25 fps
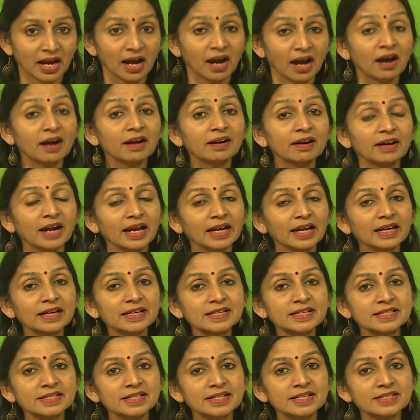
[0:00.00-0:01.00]
Her
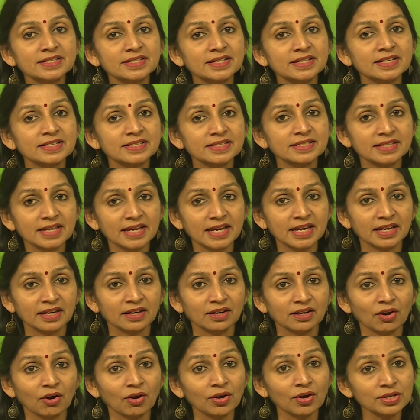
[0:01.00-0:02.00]
recklessness is
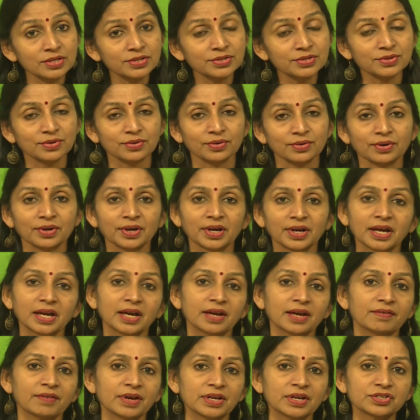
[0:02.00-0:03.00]
seen also
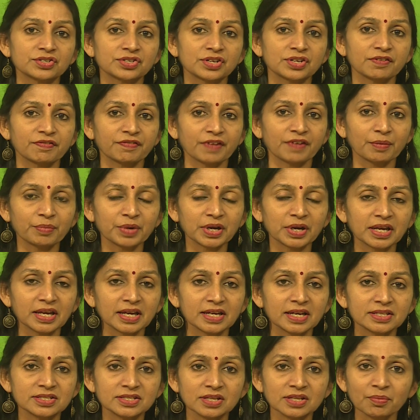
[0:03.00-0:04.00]
when she
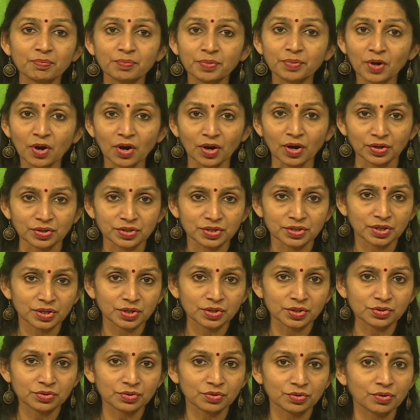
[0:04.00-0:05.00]
fabricates a plot
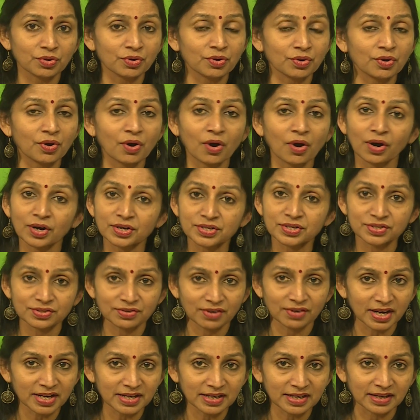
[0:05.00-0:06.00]
to go horse
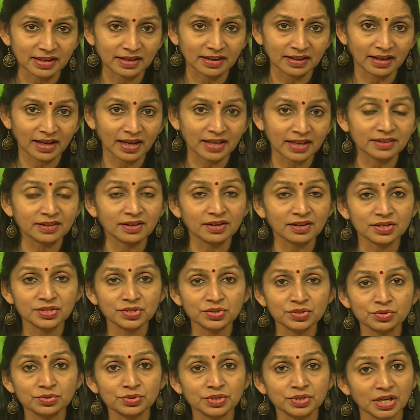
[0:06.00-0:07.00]
riding and thus
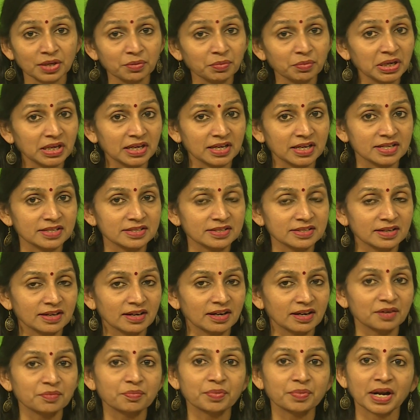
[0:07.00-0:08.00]
to terminate
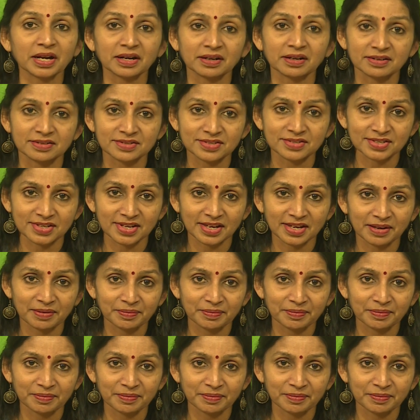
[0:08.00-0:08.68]
her pregnancy.